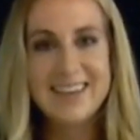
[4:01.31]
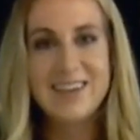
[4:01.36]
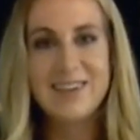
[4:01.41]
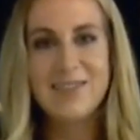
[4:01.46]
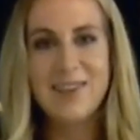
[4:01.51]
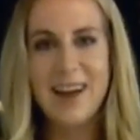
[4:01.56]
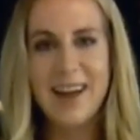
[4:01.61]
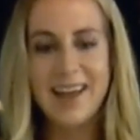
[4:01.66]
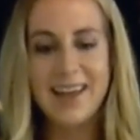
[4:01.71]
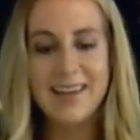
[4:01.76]

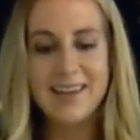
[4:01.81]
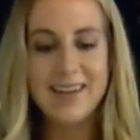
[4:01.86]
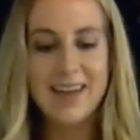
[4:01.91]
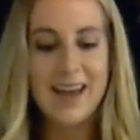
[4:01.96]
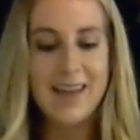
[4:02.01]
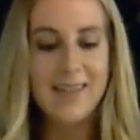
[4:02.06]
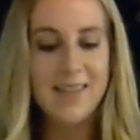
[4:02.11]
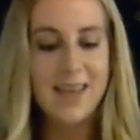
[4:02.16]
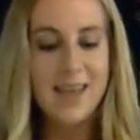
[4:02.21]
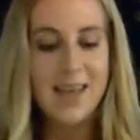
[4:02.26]
Right.
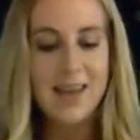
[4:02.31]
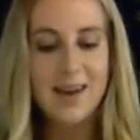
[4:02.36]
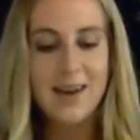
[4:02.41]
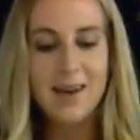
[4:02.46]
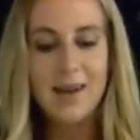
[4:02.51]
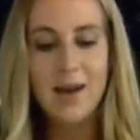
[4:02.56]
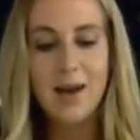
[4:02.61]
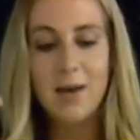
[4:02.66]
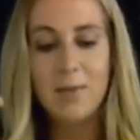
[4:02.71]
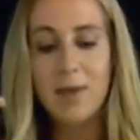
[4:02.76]
And
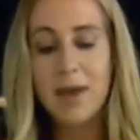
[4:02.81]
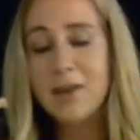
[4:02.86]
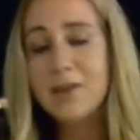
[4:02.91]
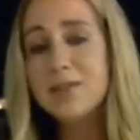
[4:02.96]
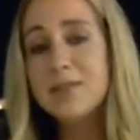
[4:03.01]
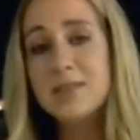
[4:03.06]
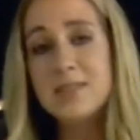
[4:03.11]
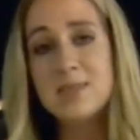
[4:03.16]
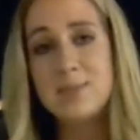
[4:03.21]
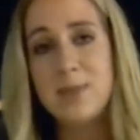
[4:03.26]
then I
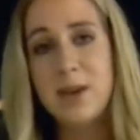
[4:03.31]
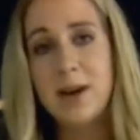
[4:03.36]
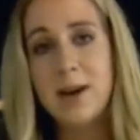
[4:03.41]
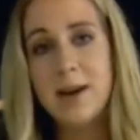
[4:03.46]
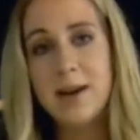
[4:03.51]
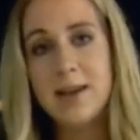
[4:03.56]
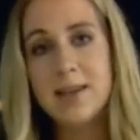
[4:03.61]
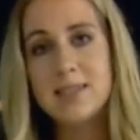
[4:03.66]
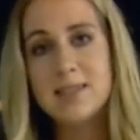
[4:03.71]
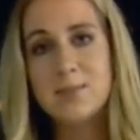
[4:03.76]
used
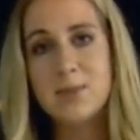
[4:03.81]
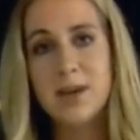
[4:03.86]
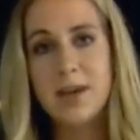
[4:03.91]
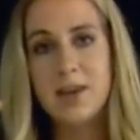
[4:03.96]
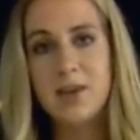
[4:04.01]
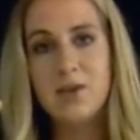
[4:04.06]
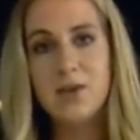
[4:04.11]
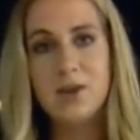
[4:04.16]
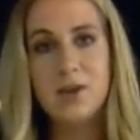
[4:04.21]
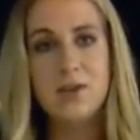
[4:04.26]
asparagus,
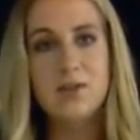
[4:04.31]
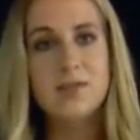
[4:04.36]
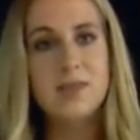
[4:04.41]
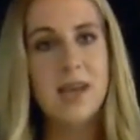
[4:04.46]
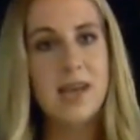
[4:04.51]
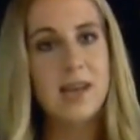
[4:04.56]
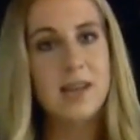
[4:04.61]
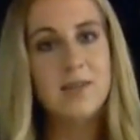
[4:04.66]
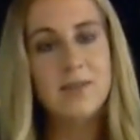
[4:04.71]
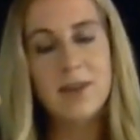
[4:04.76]
but you could use
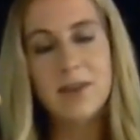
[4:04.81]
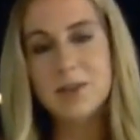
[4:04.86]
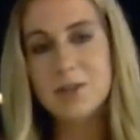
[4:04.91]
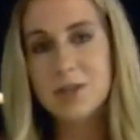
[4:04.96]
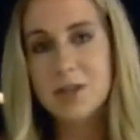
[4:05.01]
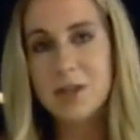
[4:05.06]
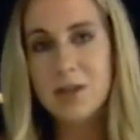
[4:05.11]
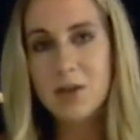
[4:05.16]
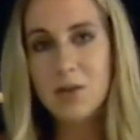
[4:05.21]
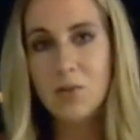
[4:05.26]
any
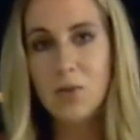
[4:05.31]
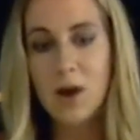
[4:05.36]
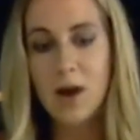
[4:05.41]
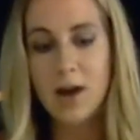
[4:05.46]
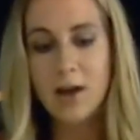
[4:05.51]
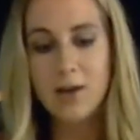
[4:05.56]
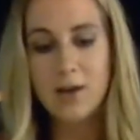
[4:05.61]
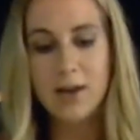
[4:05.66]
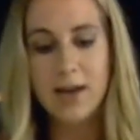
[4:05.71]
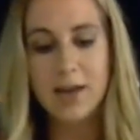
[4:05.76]
veggie you
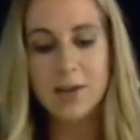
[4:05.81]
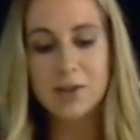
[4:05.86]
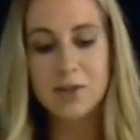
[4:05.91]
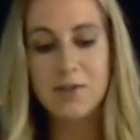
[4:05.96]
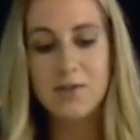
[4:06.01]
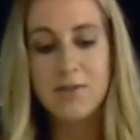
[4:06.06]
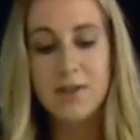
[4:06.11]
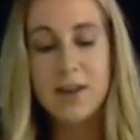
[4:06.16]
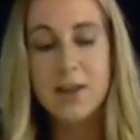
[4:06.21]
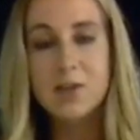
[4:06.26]
want. You can
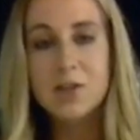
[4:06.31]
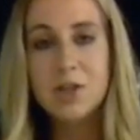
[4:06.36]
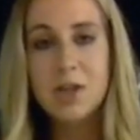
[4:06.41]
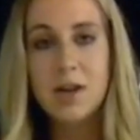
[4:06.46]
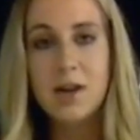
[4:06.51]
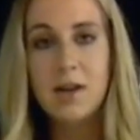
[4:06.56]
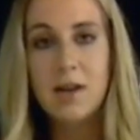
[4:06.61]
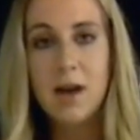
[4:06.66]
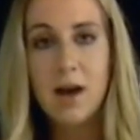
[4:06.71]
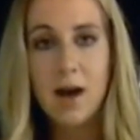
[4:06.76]
actually finish
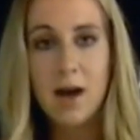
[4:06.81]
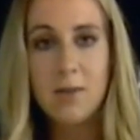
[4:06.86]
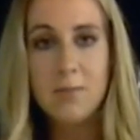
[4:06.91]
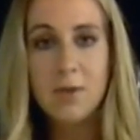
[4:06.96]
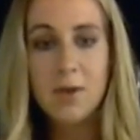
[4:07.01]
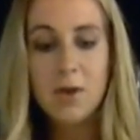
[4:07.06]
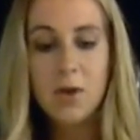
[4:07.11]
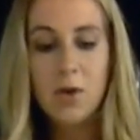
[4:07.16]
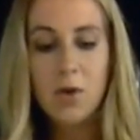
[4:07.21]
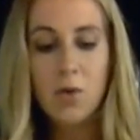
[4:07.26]
it
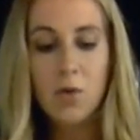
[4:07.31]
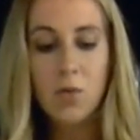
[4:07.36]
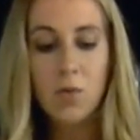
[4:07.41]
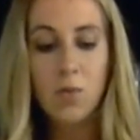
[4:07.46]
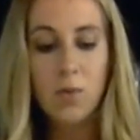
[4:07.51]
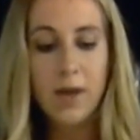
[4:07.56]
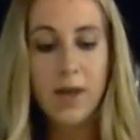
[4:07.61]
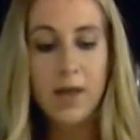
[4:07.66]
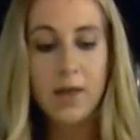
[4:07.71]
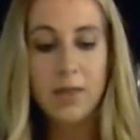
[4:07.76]
up
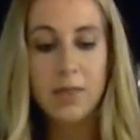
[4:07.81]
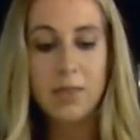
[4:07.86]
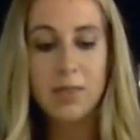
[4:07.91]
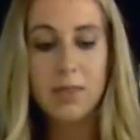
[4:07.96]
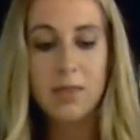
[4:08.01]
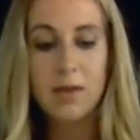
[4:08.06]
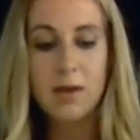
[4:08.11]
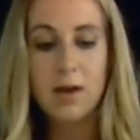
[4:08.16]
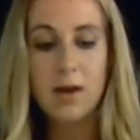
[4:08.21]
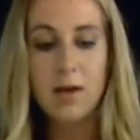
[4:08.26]
with
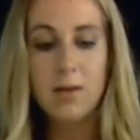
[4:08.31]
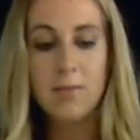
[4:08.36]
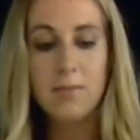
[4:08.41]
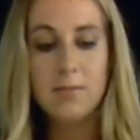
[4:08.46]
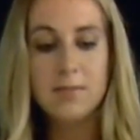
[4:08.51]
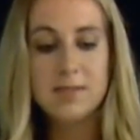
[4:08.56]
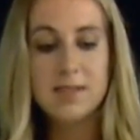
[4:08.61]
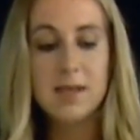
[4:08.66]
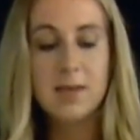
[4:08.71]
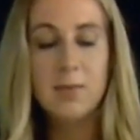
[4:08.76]

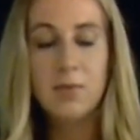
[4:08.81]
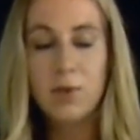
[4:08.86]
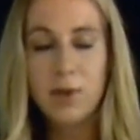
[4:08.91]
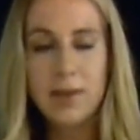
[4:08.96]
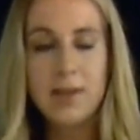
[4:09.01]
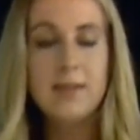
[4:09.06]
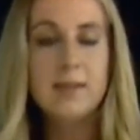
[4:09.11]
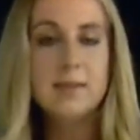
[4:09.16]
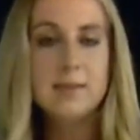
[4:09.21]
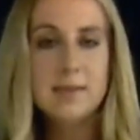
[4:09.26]

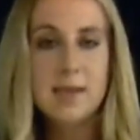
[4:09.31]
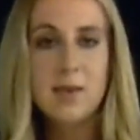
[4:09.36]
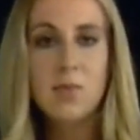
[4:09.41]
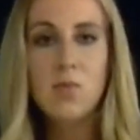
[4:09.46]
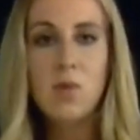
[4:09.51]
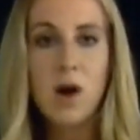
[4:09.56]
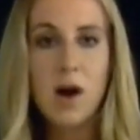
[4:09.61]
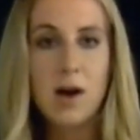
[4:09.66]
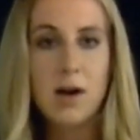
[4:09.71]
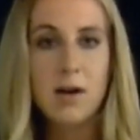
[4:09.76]
boiling the
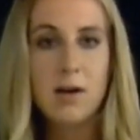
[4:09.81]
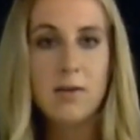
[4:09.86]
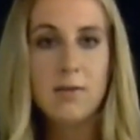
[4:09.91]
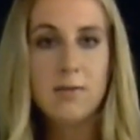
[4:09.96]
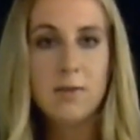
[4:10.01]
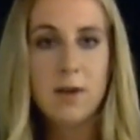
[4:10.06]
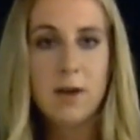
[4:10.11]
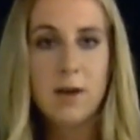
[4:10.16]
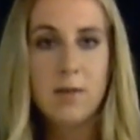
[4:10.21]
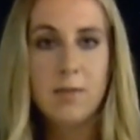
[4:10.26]
same water
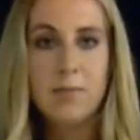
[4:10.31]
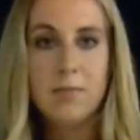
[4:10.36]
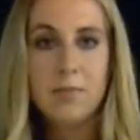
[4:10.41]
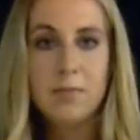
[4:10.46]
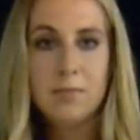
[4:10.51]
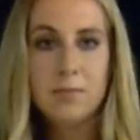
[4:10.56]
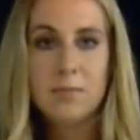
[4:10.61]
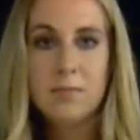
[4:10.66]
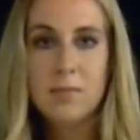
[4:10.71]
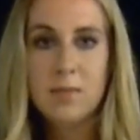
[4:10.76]
from
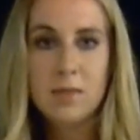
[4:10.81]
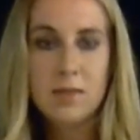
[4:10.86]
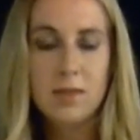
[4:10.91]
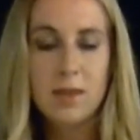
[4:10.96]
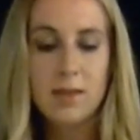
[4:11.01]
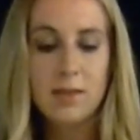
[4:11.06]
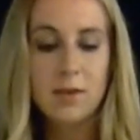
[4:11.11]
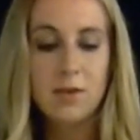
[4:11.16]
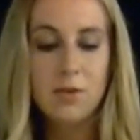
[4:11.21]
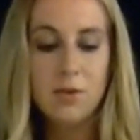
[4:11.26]

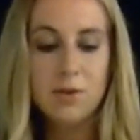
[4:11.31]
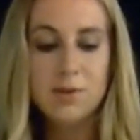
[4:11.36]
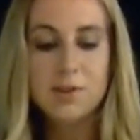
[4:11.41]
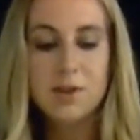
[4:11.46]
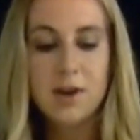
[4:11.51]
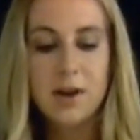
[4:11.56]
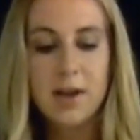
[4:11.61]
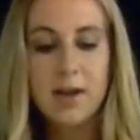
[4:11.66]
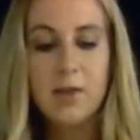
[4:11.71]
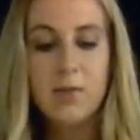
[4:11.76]
that the noodles
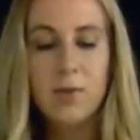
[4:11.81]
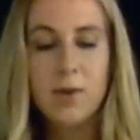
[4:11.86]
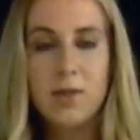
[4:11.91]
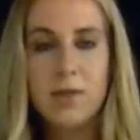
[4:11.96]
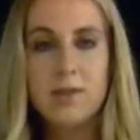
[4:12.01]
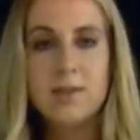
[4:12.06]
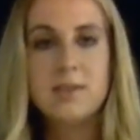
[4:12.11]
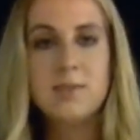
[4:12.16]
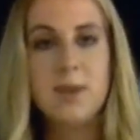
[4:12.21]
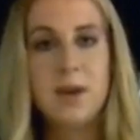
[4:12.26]
are in with
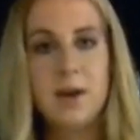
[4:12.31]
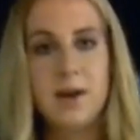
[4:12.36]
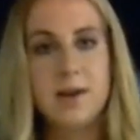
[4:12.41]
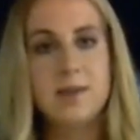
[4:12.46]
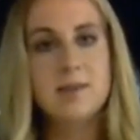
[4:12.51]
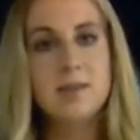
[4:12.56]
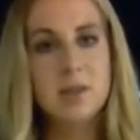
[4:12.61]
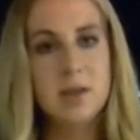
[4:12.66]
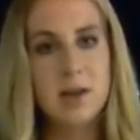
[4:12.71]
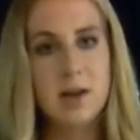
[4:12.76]
the
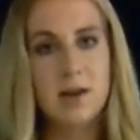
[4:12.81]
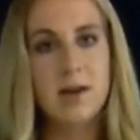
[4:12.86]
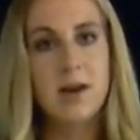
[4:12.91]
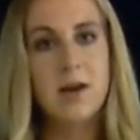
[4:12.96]
steak.